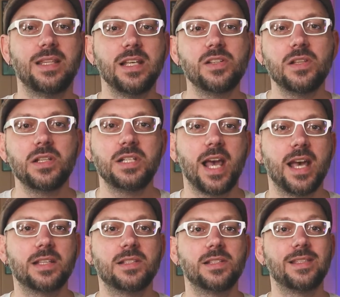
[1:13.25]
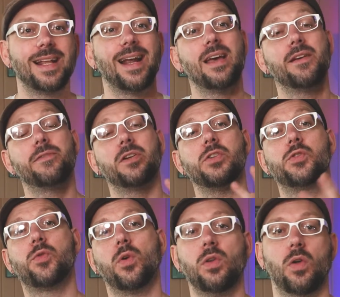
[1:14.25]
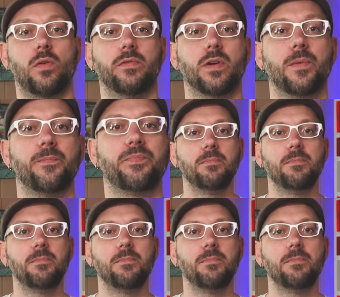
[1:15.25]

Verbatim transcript: These are the tasks that I have control over,